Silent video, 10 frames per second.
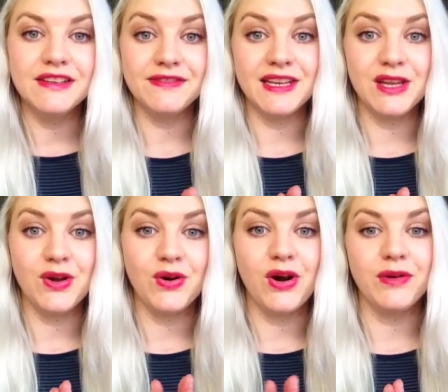
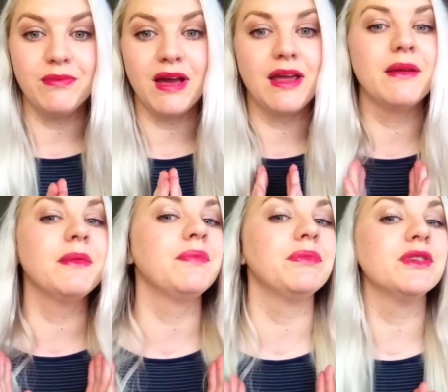video on my
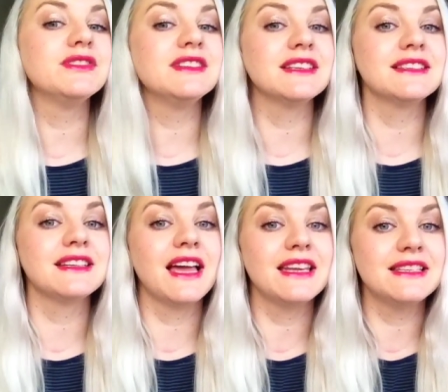most
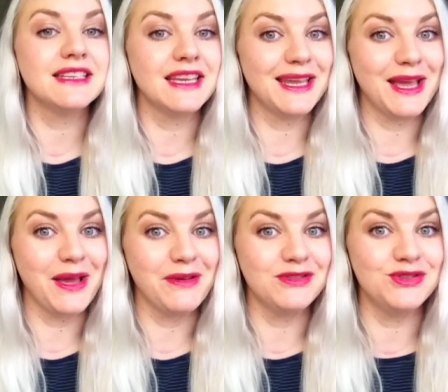exciting
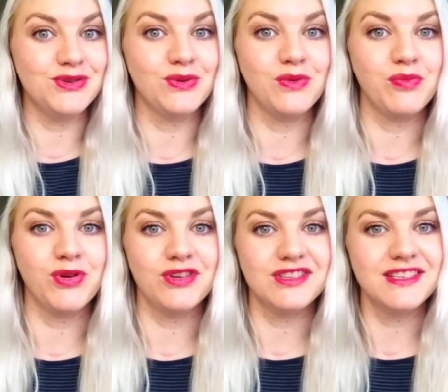June
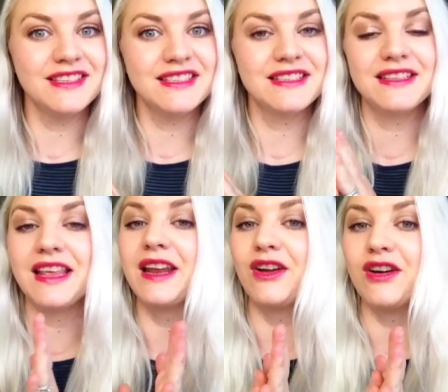purchase
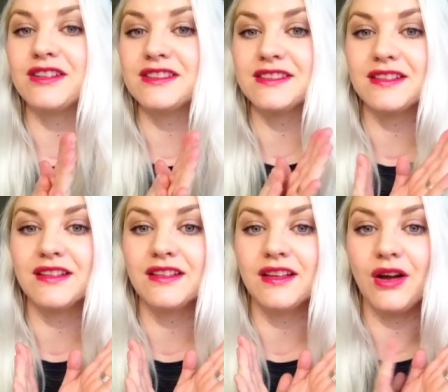that
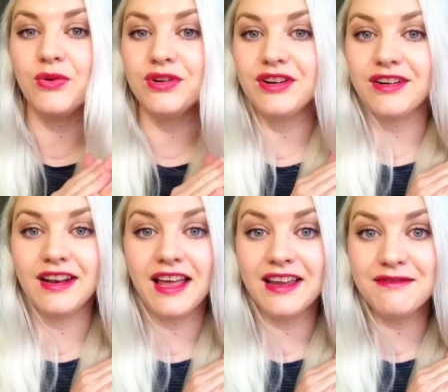I ordered
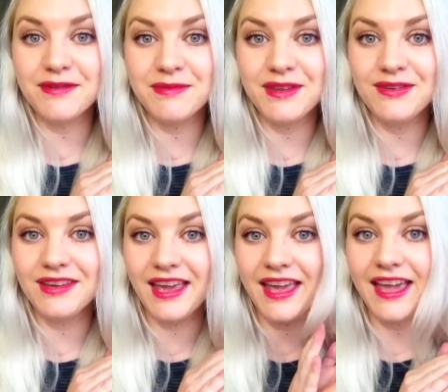online from the
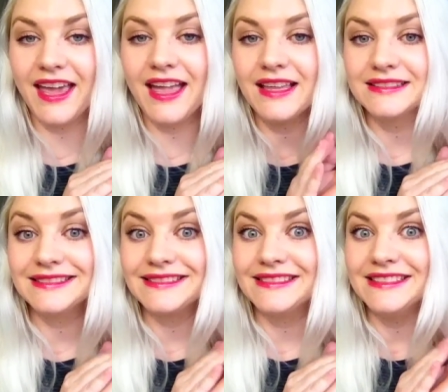UK.
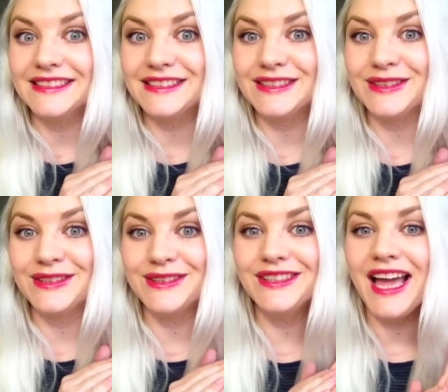
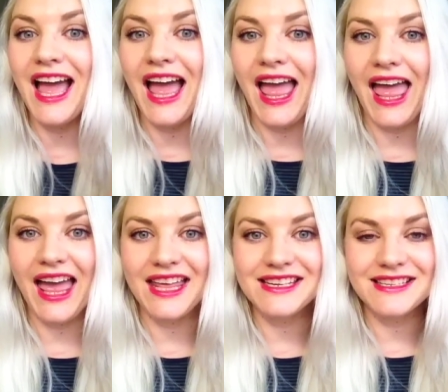So,
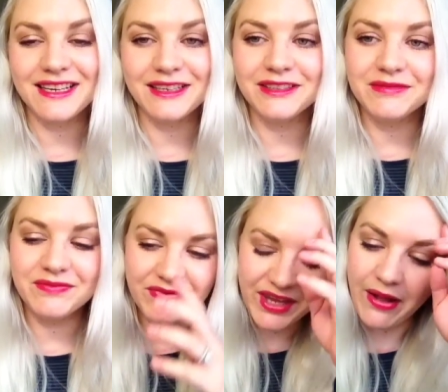and
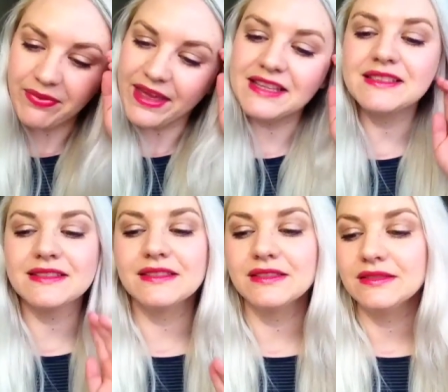yeah,
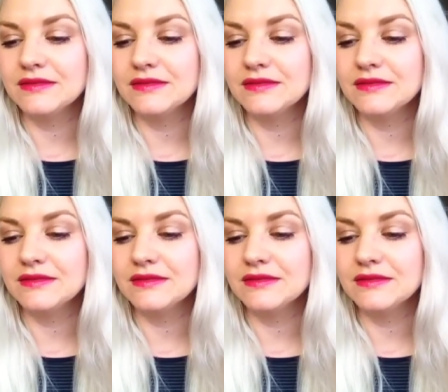that's